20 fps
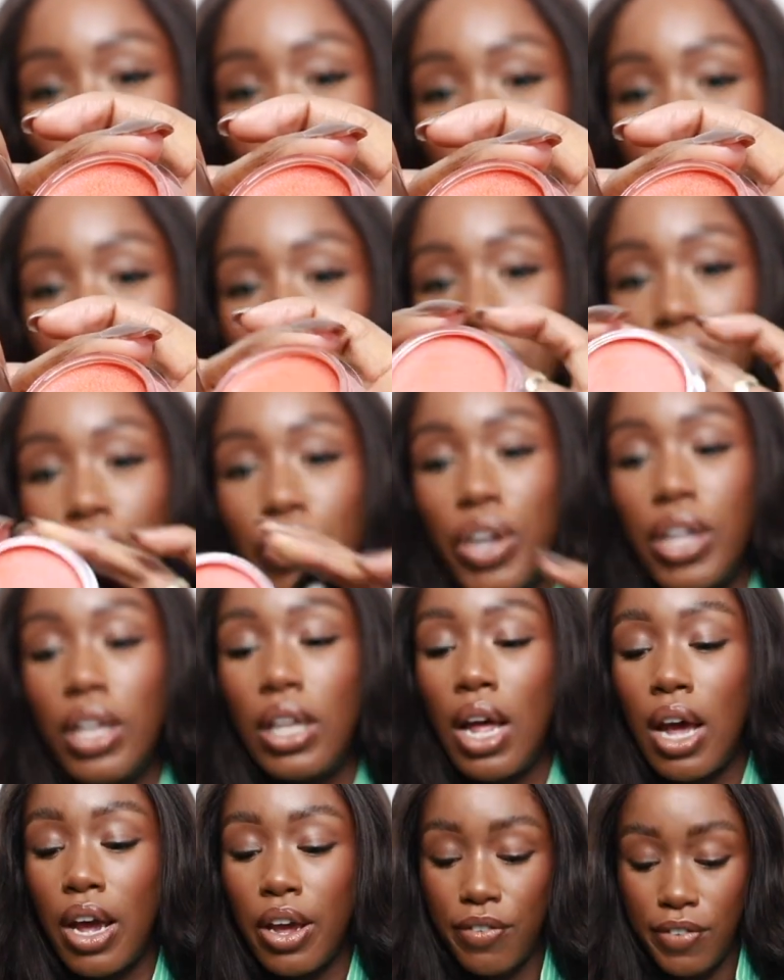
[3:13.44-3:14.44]
it is in real
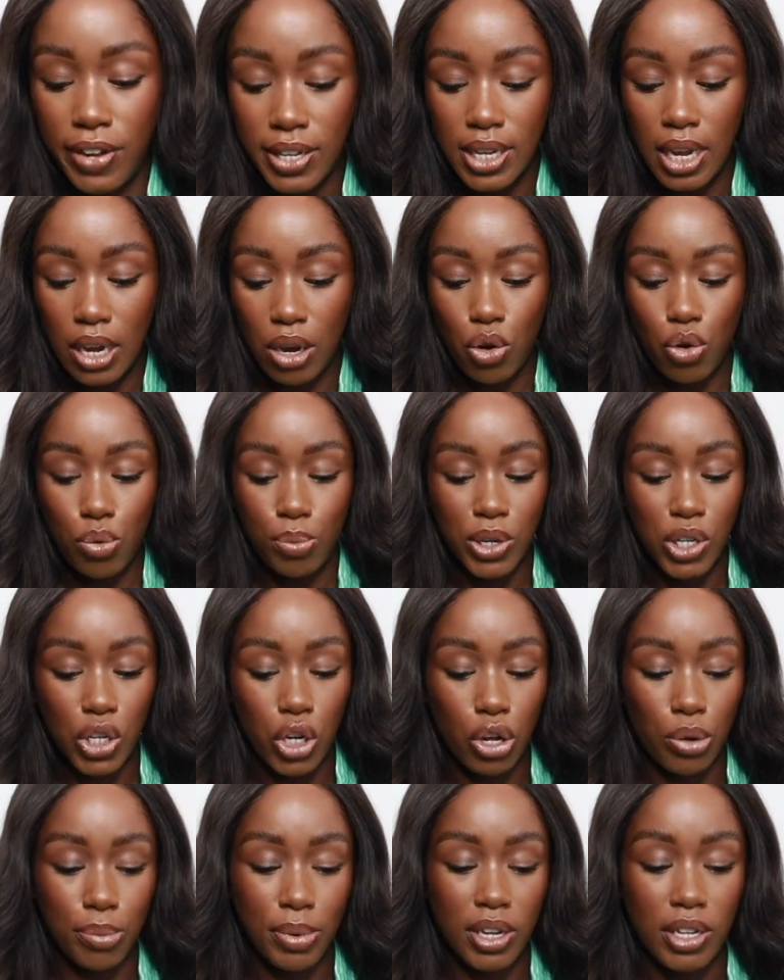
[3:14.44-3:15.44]
life. It's like almost
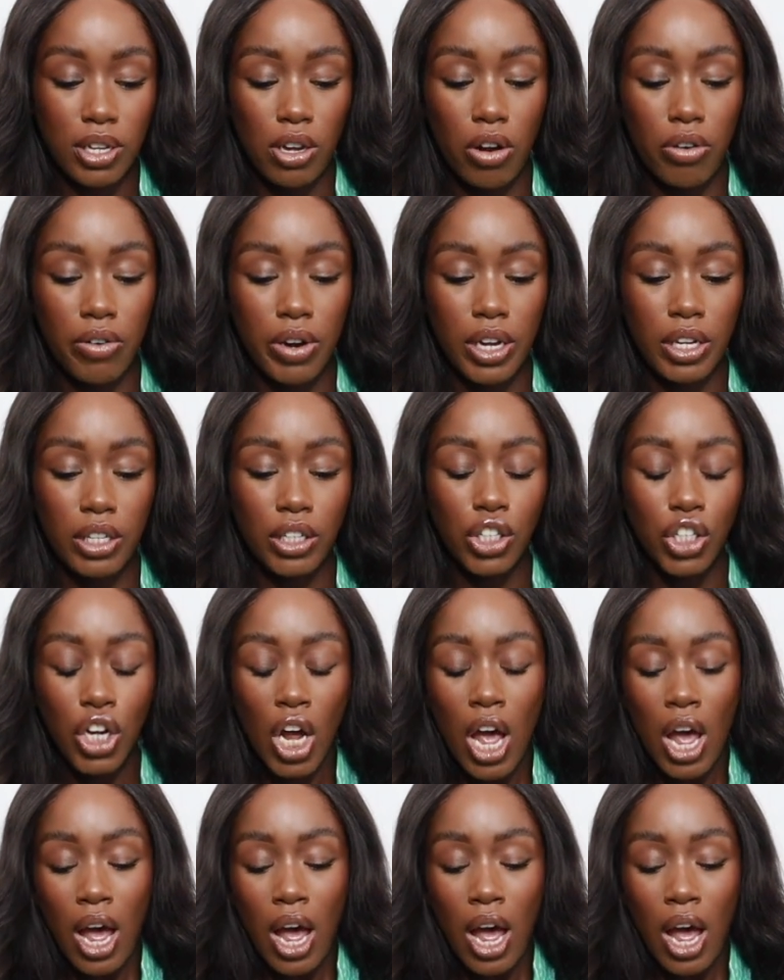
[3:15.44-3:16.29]
luminous orange.